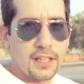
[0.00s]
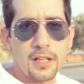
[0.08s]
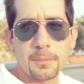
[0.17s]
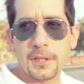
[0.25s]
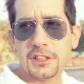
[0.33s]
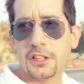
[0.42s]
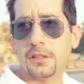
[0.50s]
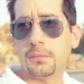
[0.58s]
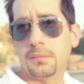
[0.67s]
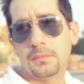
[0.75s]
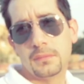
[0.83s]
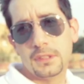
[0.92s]
that the air pressure
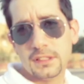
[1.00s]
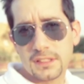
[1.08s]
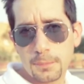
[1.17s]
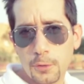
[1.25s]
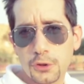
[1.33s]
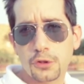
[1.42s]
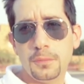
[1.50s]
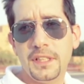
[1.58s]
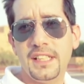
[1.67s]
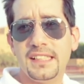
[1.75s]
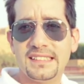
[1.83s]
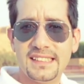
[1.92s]
is supposed to
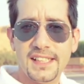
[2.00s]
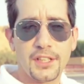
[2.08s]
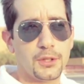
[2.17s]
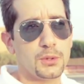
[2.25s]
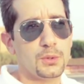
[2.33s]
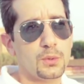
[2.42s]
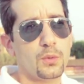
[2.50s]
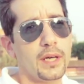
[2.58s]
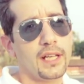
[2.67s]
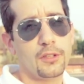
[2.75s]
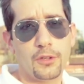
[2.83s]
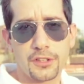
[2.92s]
be zero
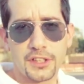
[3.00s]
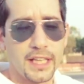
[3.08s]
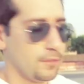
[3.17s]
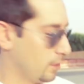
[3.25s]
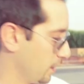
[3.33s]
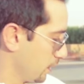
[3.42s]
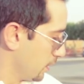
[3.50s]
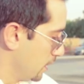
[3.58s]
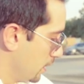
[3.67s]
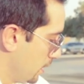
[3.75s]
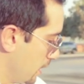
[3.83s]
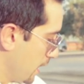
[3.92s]
while you're traveling
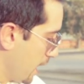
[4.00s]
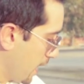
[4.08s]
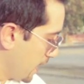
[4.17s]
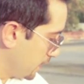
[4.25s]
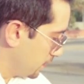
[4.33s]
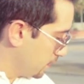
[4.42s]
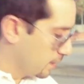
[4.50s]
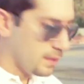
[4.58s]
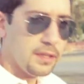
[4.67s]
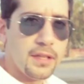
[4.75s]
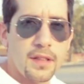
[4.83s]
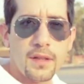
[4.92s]
and
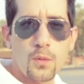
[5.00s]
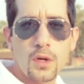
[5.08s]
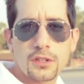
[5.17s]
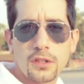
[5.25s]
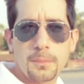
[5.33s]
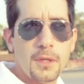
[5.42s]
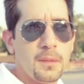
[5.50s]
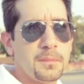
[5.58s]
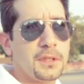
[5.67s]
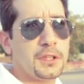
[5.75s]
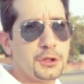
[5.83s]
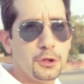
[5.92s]
the water
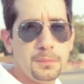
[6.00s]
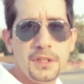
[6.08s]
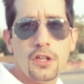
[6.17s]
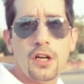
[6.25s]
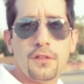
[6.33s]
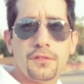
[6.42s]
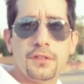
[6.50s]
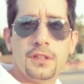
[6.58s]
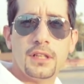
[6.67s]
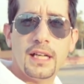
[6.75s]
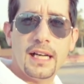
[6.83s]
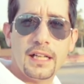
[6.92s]
pump should be off
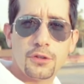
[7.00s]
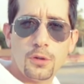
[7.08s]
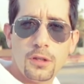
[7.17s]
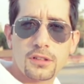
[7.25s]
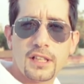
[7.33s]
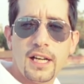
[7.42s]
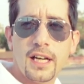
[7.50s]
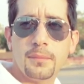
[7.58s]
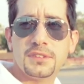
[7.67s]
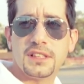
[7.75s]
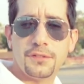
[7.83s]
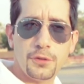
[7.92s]
at all
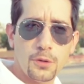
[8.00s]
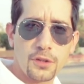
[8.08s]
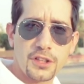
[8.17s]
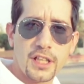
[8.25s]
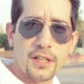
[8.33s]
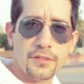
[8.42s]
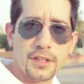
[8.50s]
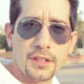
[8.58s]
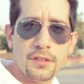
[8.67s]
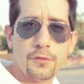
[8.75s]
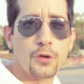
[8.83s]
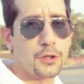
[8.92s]
times if you're
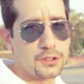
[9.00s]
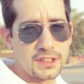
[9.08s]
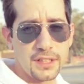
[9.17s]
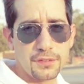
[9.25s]
driving for your